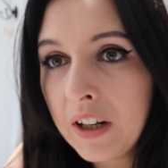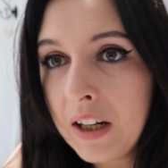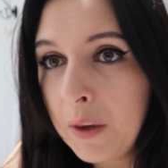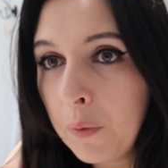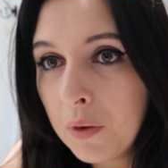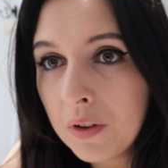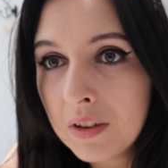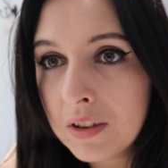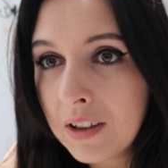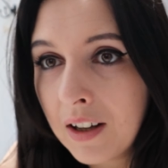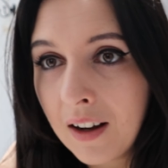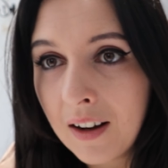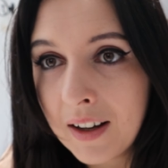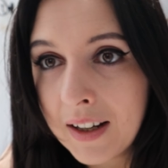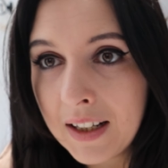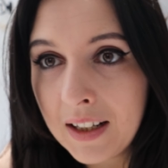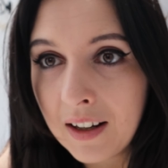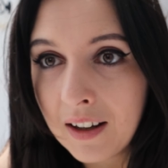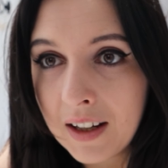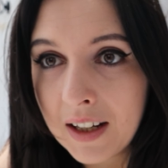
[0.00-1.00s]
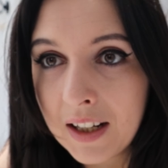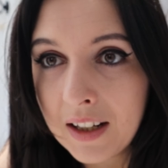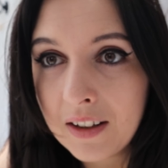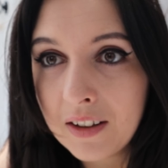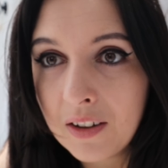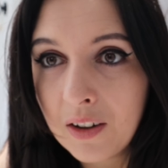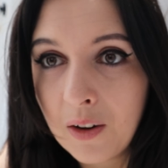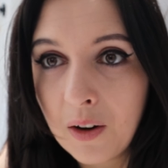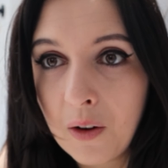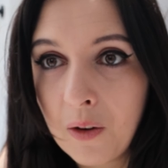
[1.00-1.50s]
really wasn't the highlight
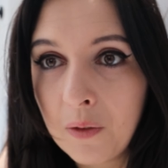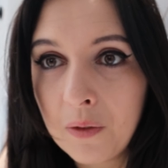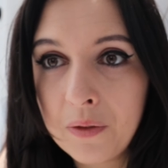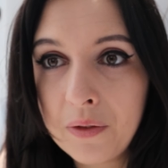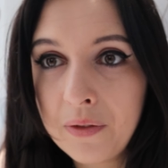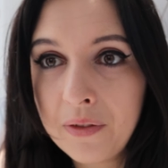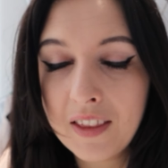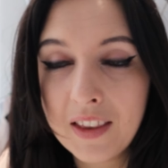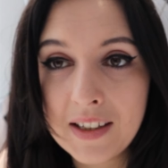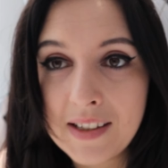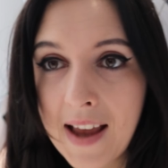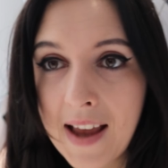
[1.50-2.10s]
of the